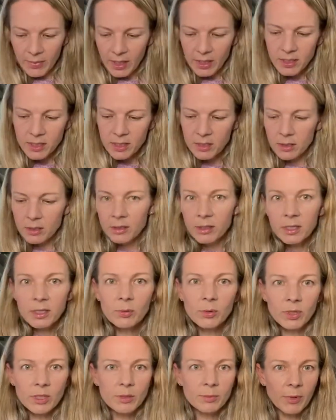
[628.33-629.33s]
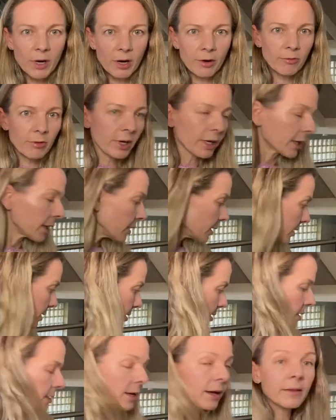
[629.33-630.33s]
that's, this one's my
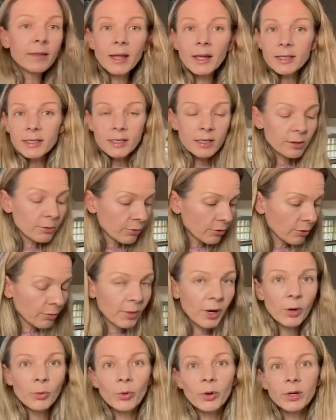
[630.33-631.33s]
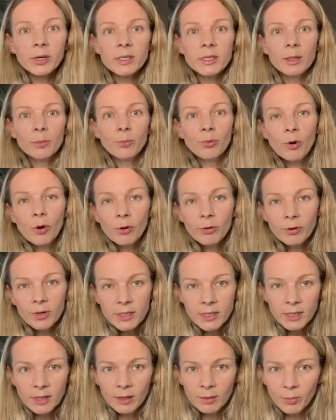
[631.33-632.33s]
Ranunculus, and that's it for my works in
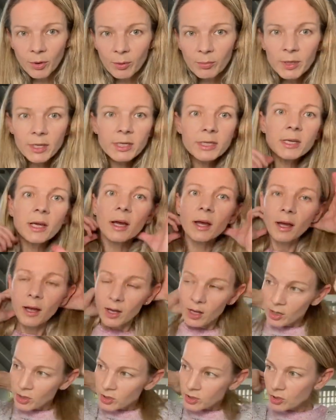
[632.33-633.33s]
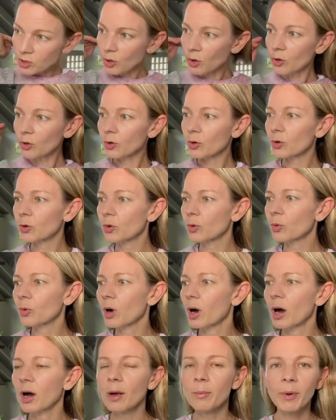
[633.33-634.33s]
progress at the moment. So
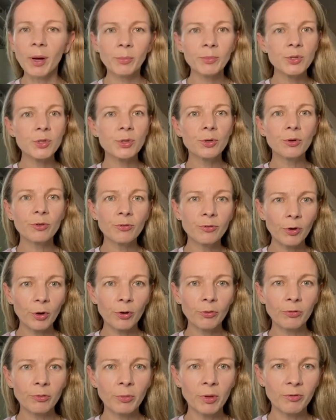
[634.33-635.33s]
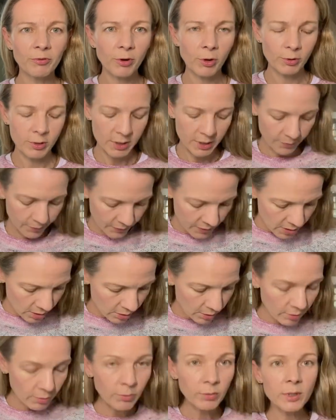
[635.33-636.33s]
I'm up to Faux from the Vault.
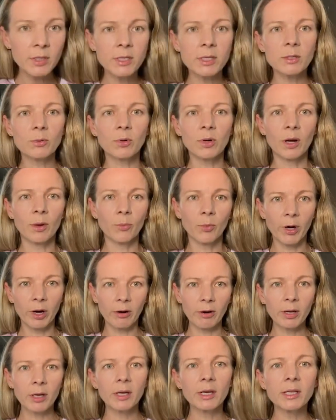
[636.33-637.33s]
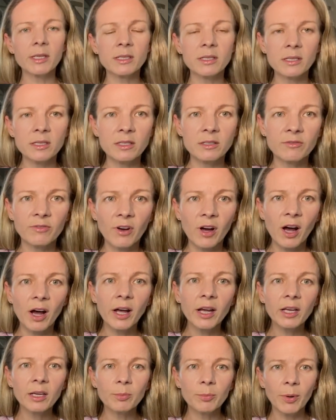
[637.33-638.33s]
So this is what I'm wearing. It's
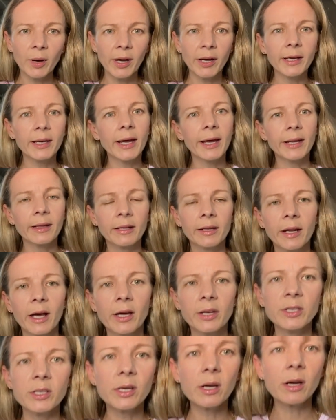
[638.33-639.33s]
Zweig by Caitlin Hunter.